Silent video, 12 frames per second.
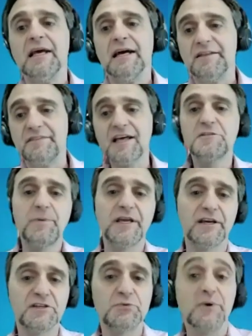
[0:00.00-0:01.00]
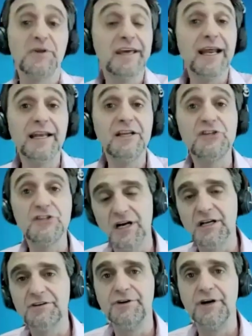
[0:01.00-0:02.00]
And that's because within any
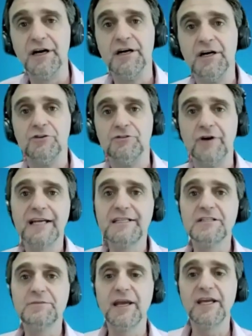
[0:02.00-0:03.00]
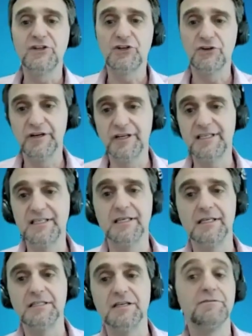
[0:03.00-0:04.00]
genre, writers make
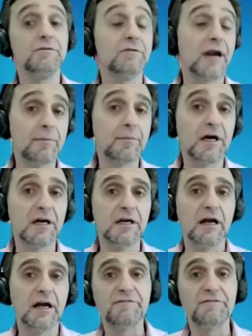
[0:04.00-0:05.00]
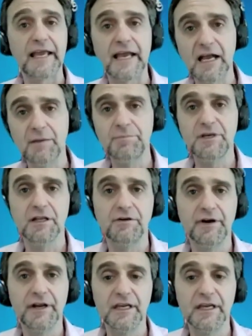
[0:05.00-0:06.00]
choices of grammar and
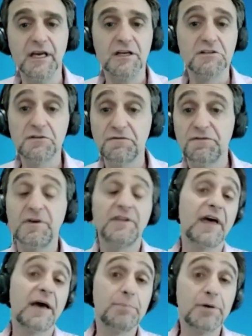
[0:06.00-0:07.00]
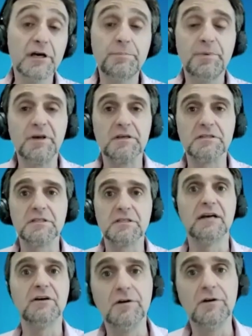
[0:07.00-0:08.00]
vocabulary to fit their purpose,
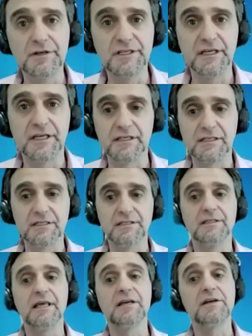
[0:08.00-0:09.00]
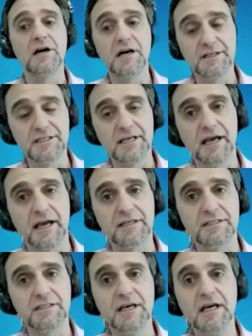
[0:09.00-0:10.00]
their audience, their
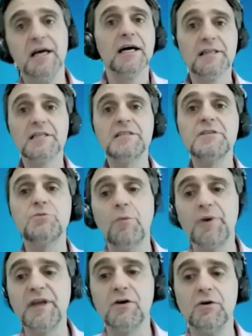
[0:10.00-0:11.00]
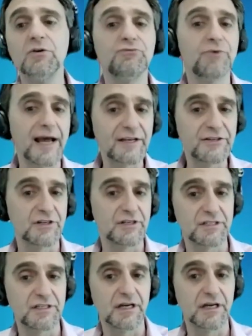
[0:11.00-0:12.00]
context. And this is what we call
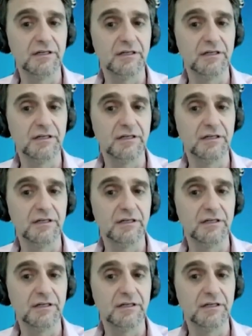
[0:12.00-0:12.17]
register.